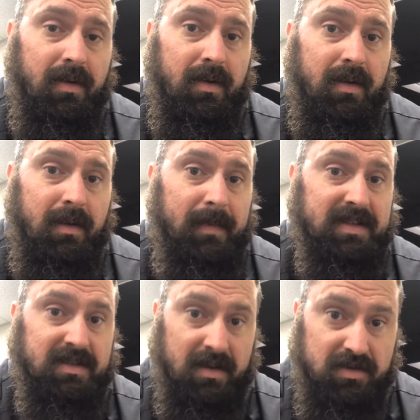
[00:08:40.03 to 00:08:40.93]
It
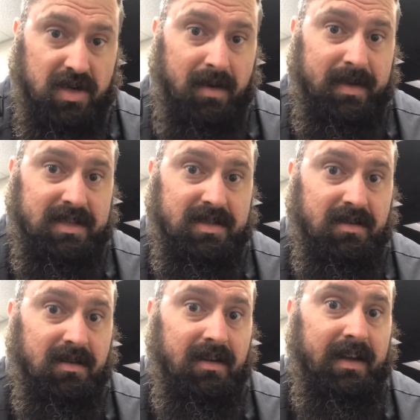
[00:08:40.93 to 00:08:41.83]
makes their job
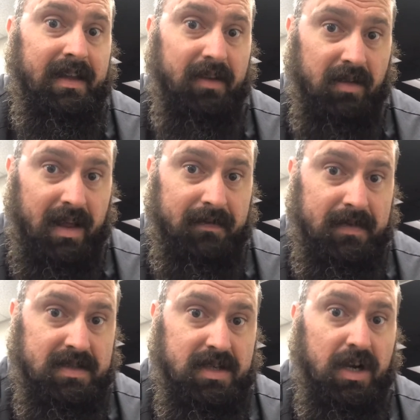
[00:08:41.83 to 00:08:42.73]
easier, their life
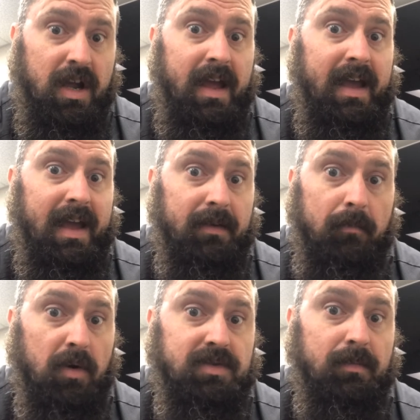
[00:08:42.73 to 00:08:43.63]
easier, and
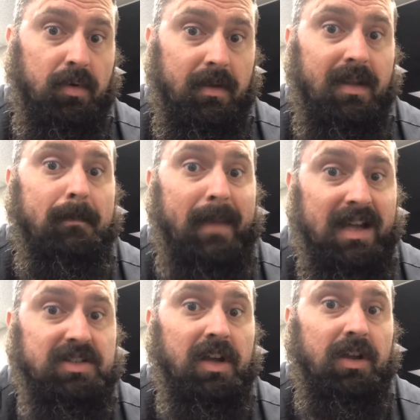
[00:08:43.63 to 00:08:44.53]
most importantly,
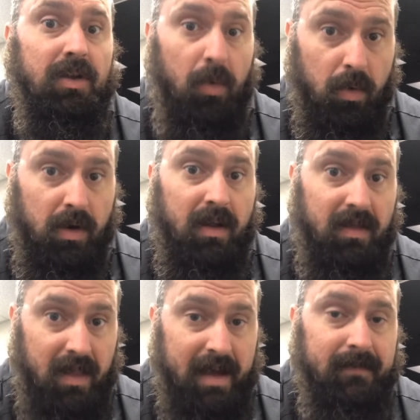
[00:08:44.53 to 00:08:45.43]
makes your
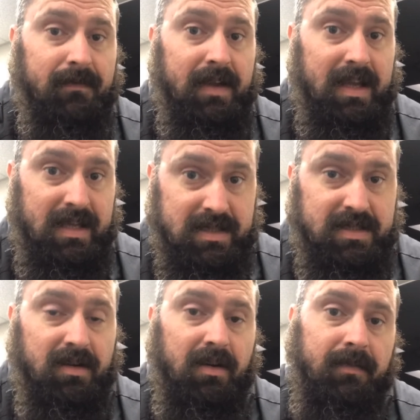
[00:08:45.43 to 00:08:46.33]
life
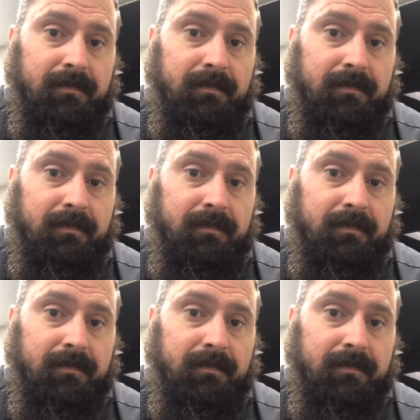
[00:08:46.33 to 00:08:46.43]
easier.